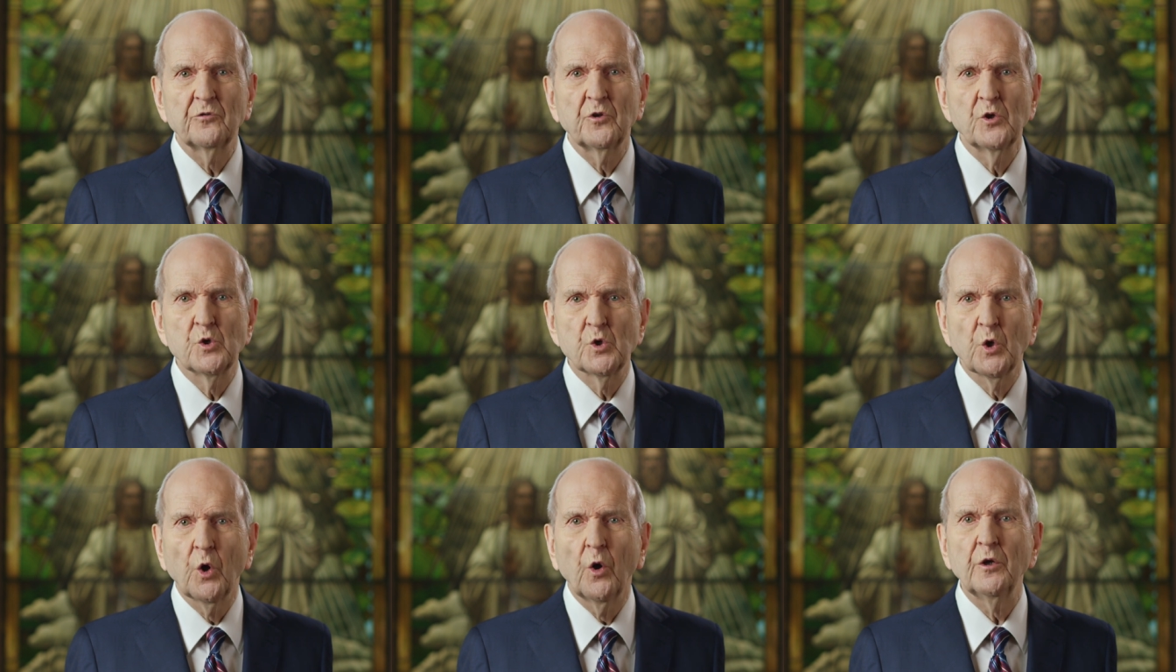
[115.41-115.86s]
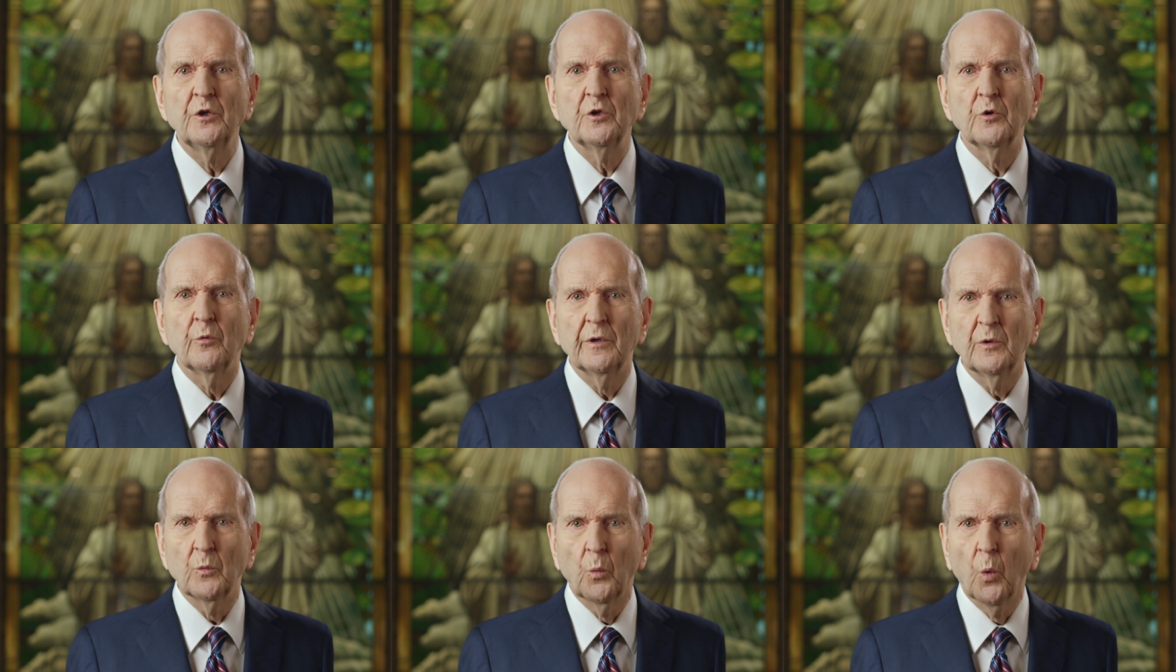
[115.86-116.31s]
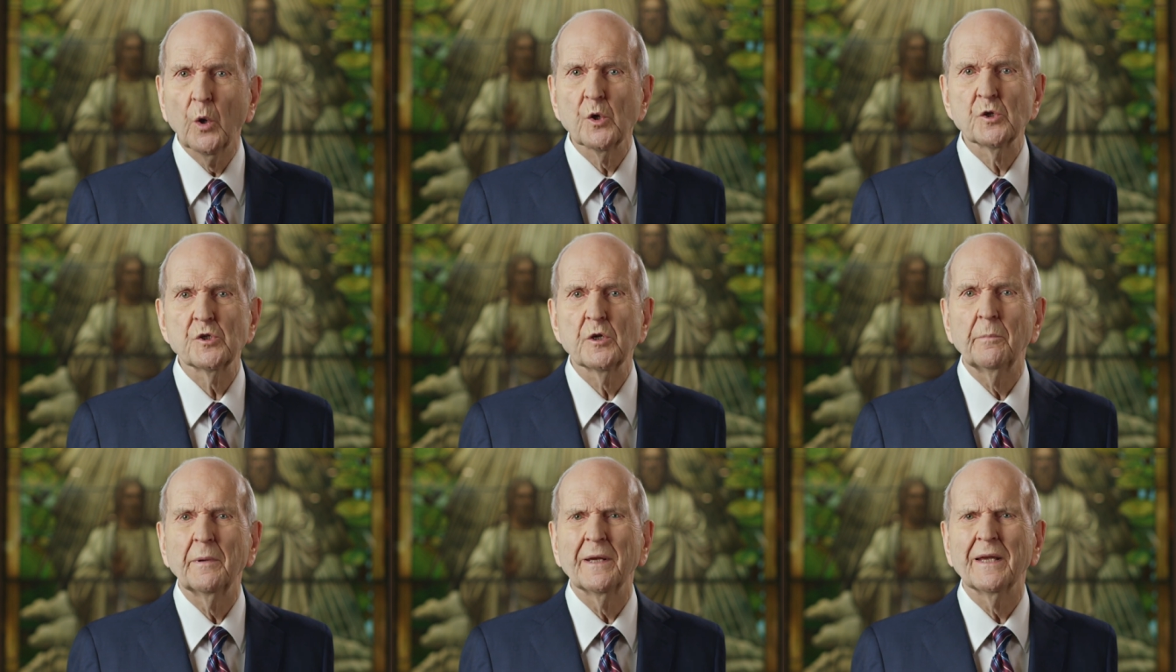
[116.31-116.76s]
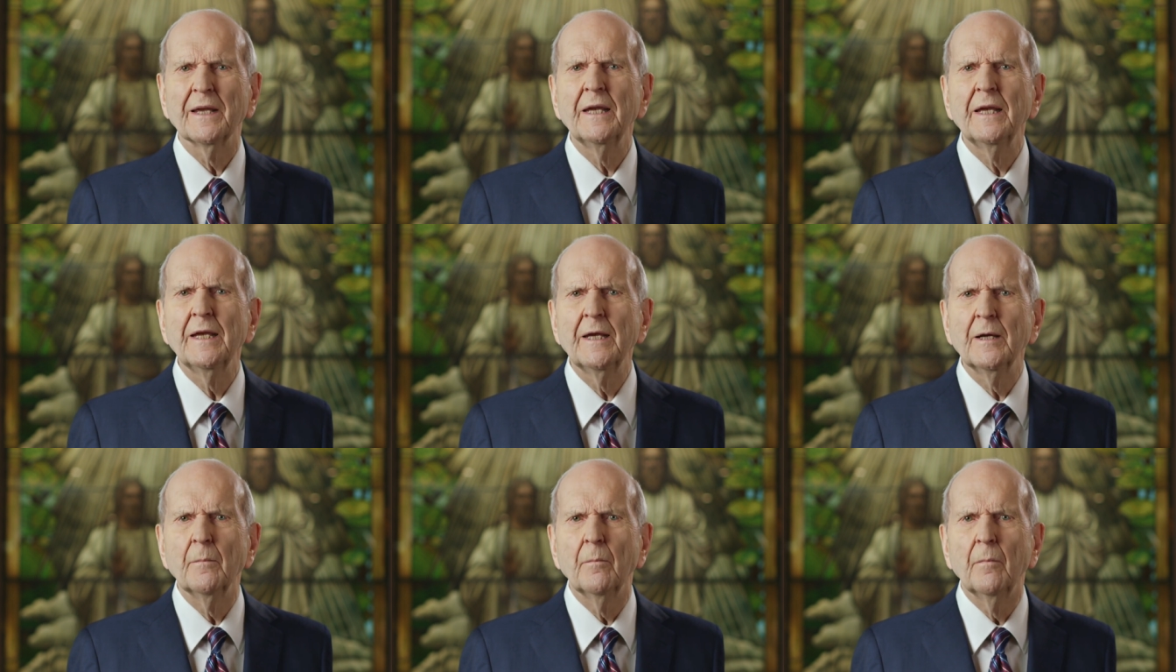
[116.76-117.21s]
to join you in worshiping
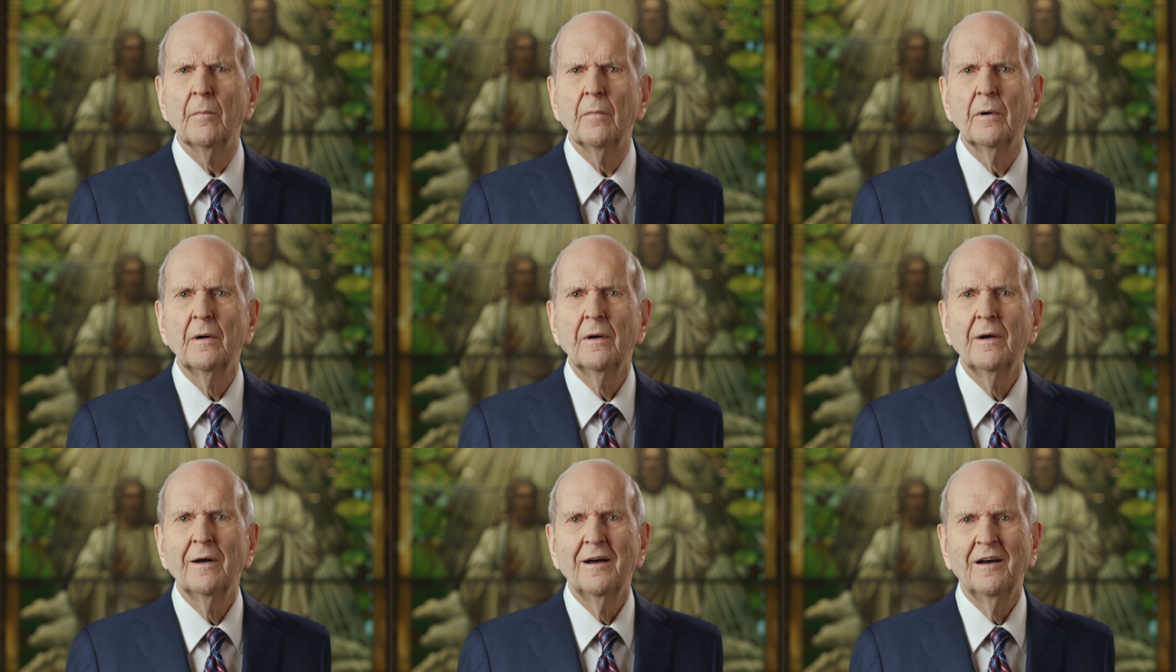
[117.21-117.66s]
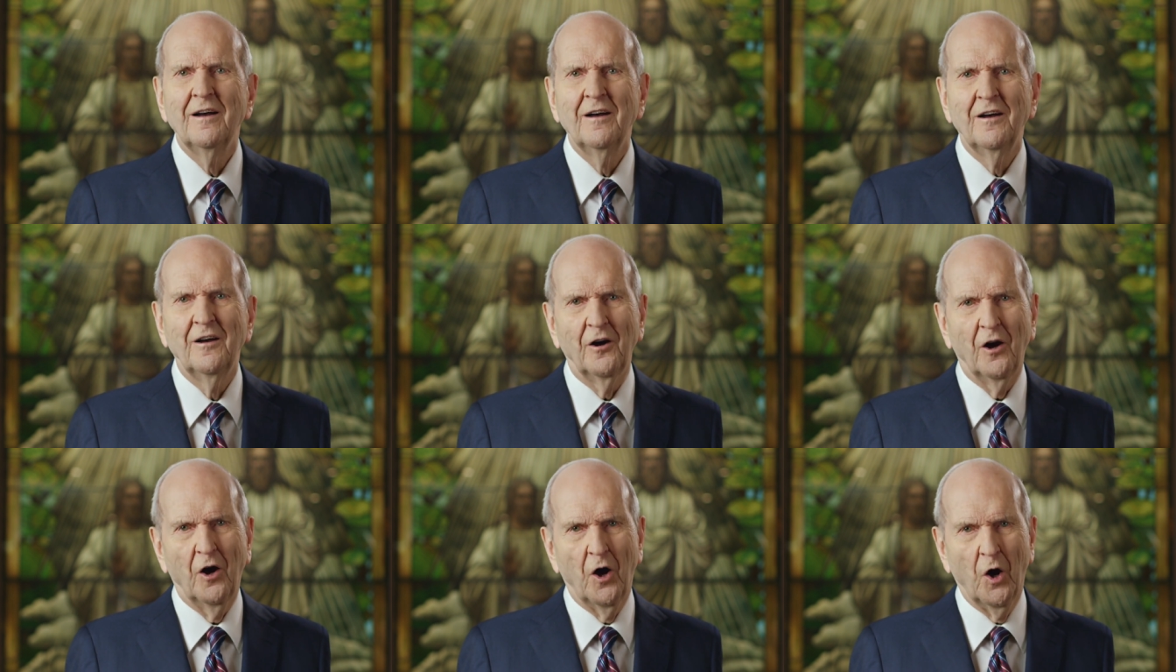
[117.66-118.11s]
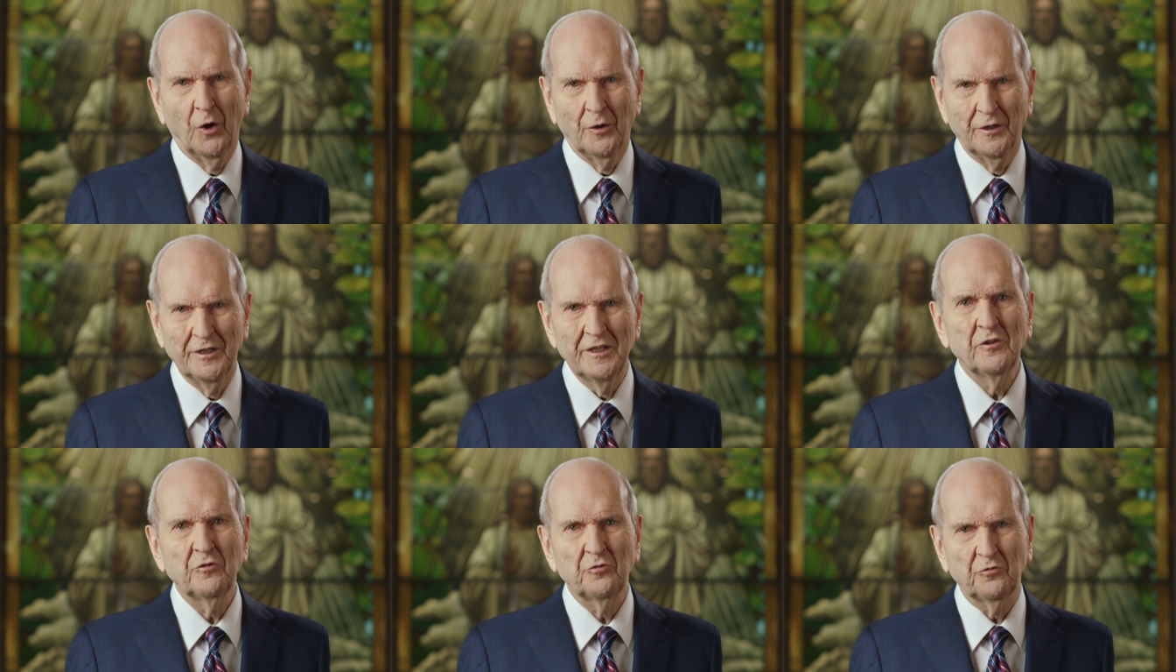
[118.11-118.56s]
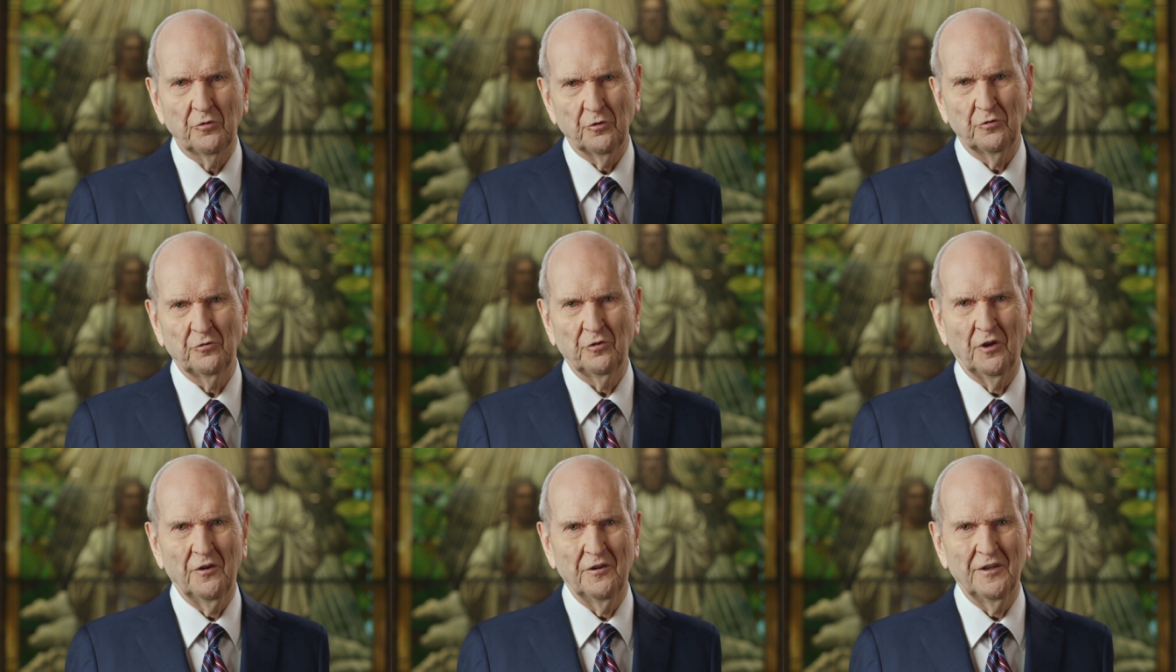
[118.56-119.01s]
Him on Easter
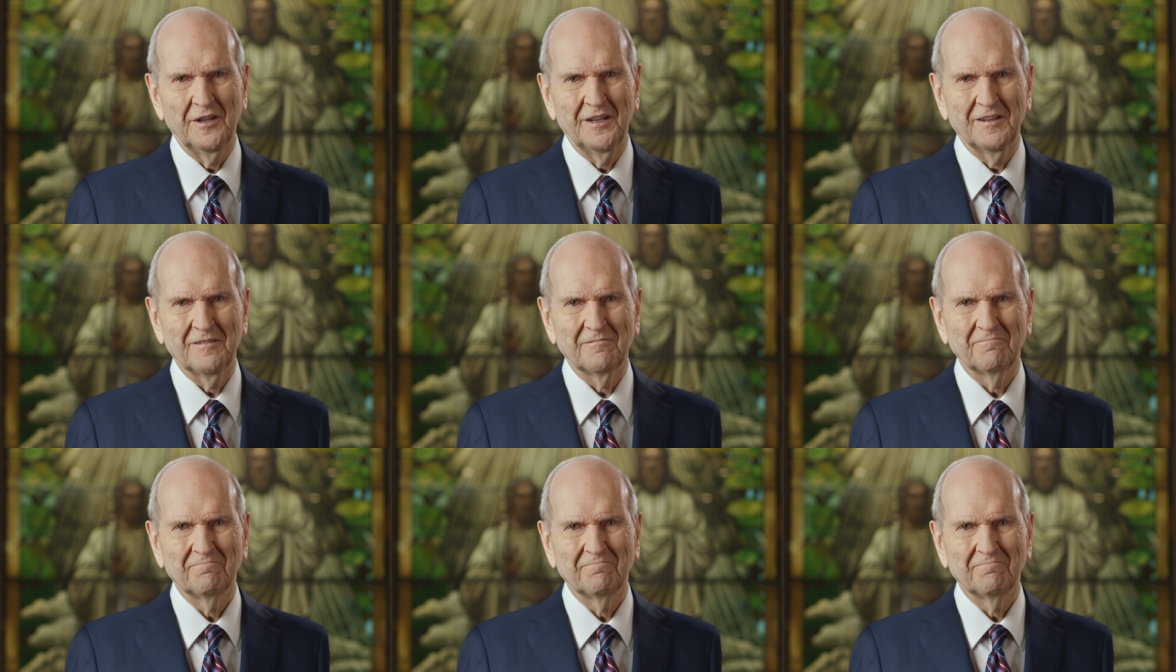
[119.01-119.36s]
Sunday.